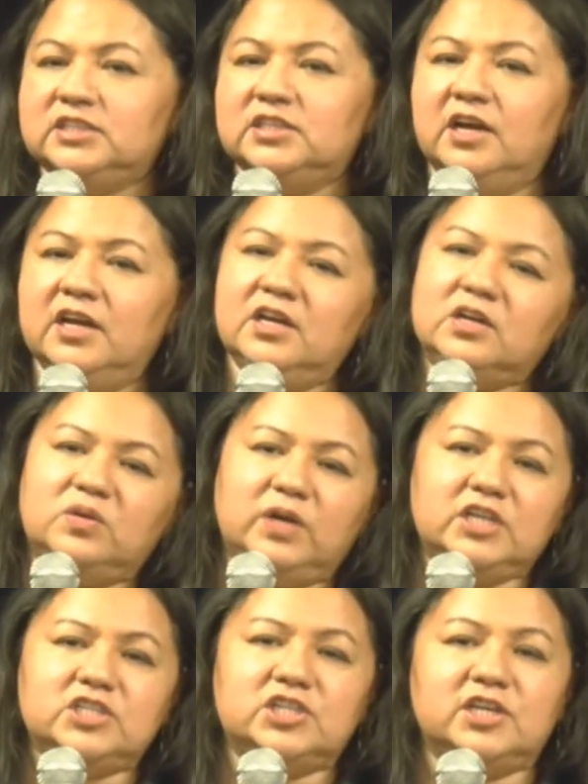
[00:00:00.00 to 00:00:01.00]
it's not a
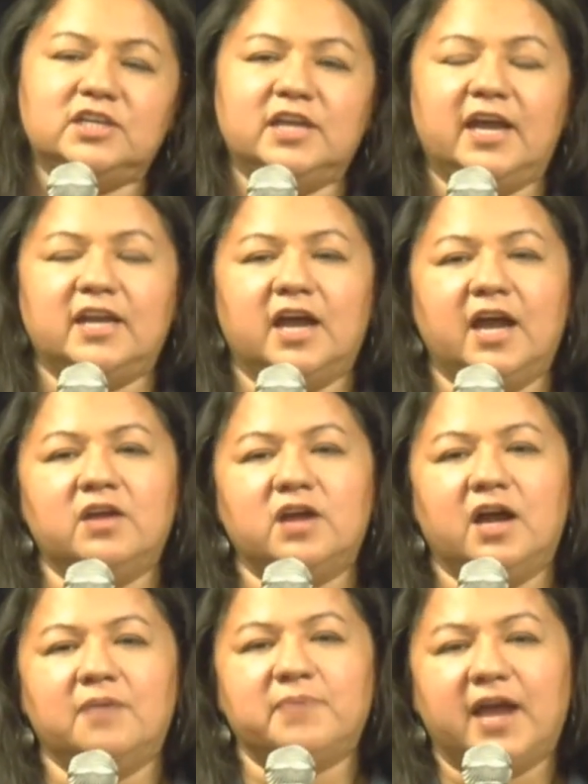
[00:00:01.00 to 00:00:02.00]
question that I,
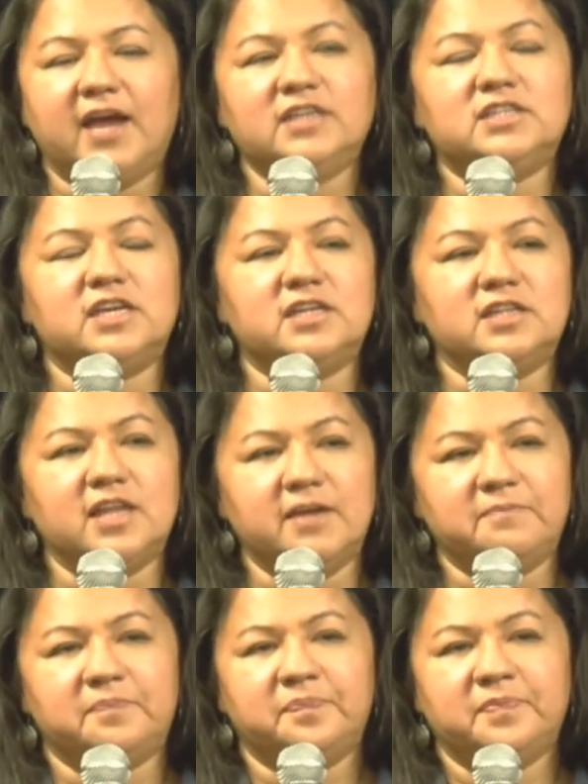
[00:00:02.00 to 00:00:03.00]
I'm asking
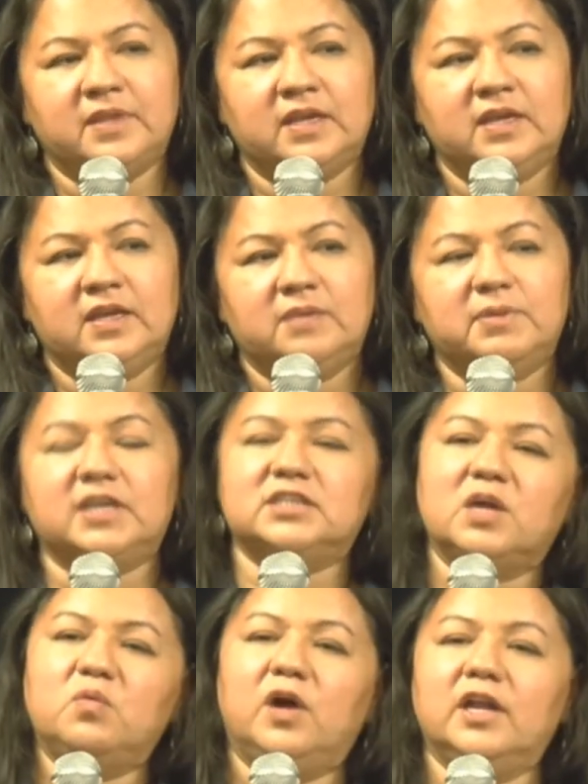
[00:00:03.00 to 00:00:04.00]
them
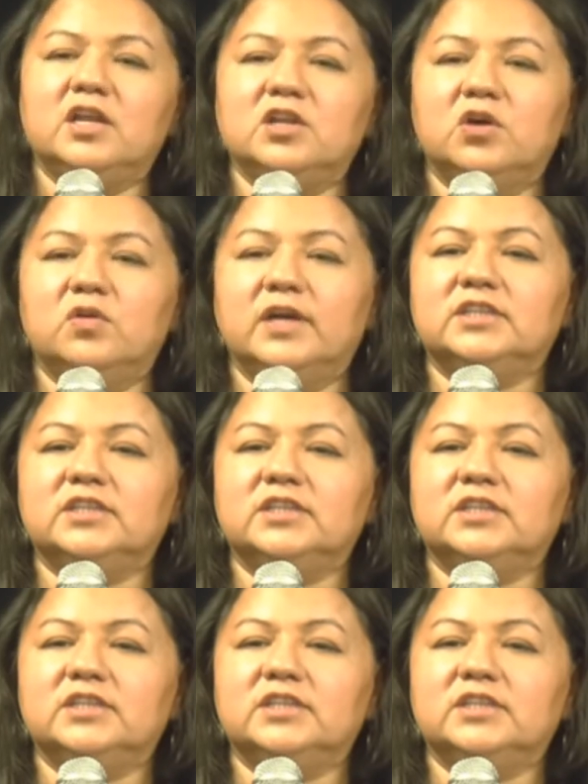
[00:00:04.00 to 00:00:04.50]
because I want to know.